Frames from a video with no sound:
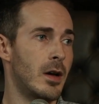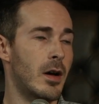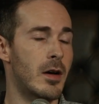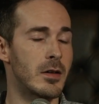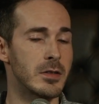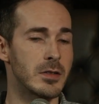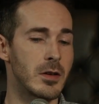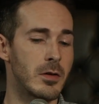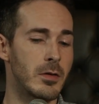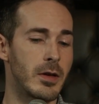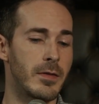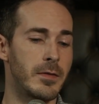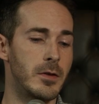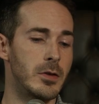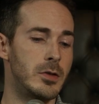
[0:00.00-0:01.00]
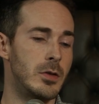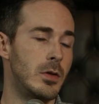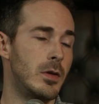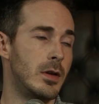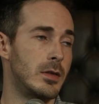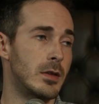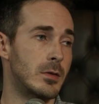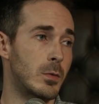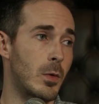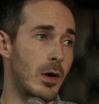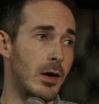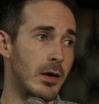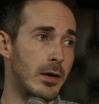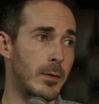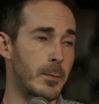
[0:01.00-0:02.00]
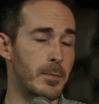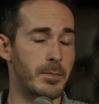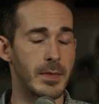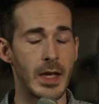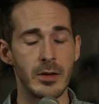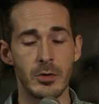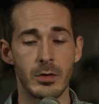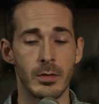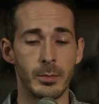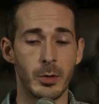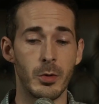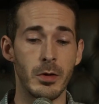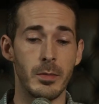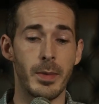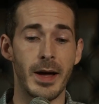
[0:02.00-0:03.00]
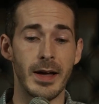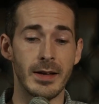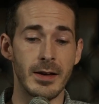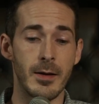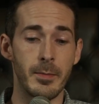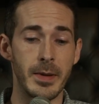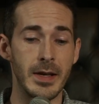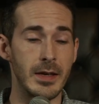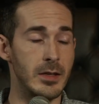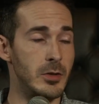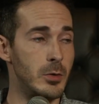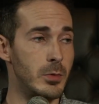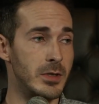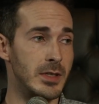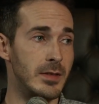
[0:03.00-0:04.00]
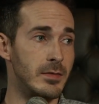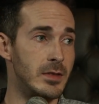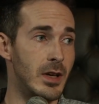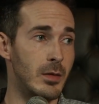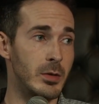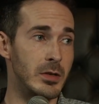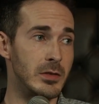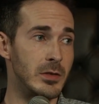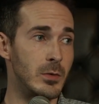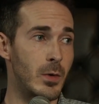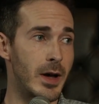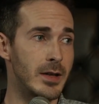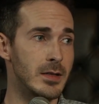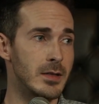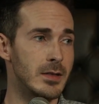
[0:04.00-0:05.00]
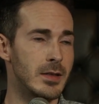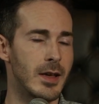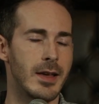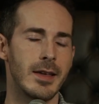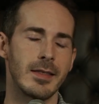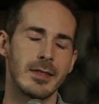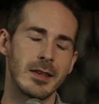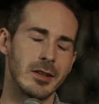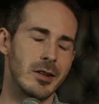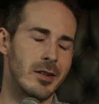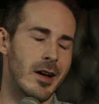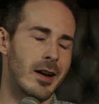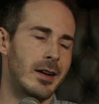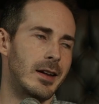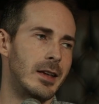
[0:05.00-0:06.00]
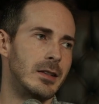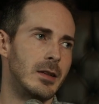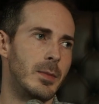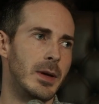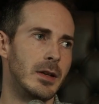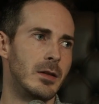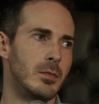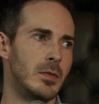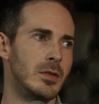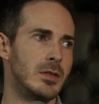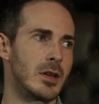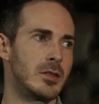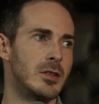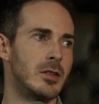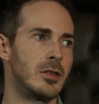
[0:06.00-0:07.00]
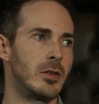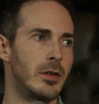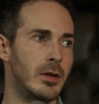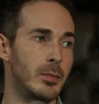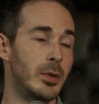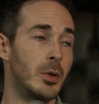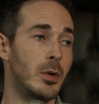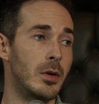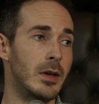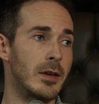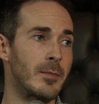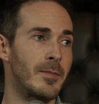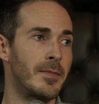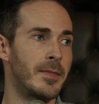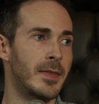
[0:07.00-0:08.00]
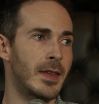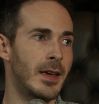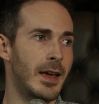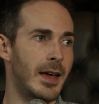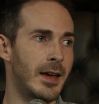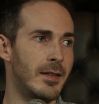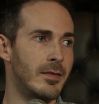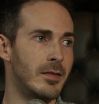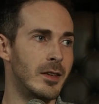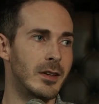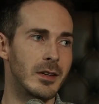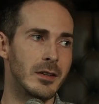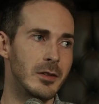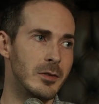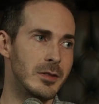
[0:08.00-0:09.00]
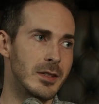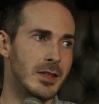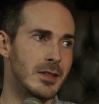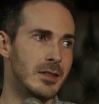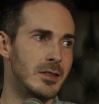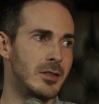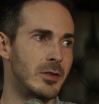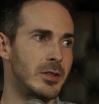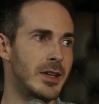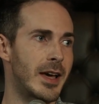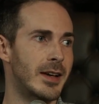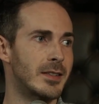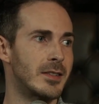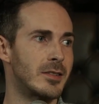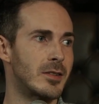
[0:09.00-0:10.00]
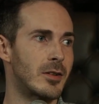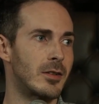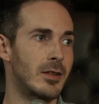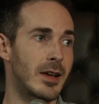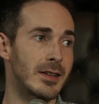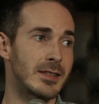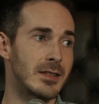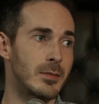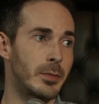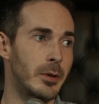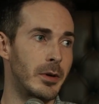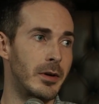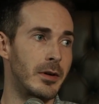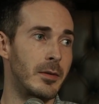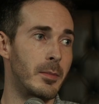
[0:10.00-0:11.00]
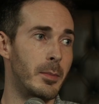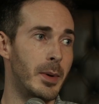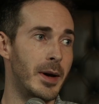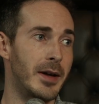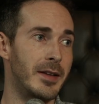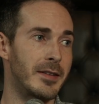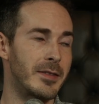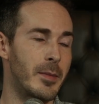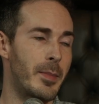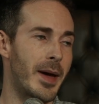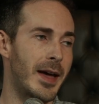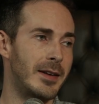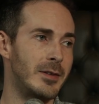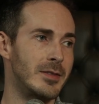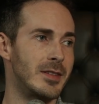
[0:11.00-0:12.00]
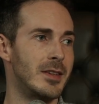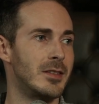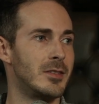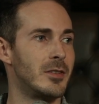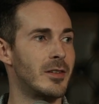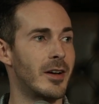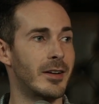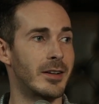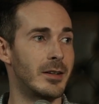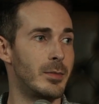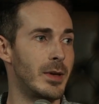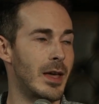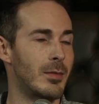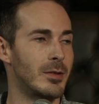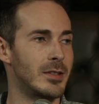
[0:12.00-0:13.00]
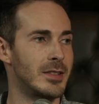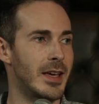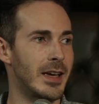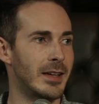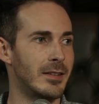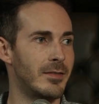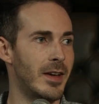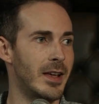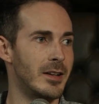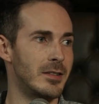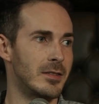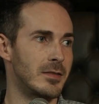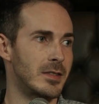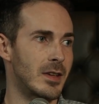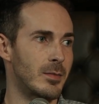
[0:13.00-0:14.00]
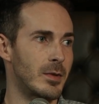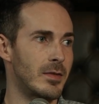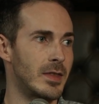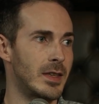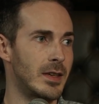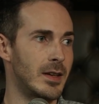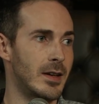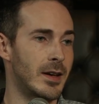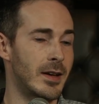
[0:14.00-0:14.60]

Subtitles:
Also, if you're doing this work and you're employed by a company and you receive W-2 wages, then you're not an independent musician, you're an employee. And the good news is your taxes are a lot simpler, but the bad news is you're not going to be able to take advantage of some of the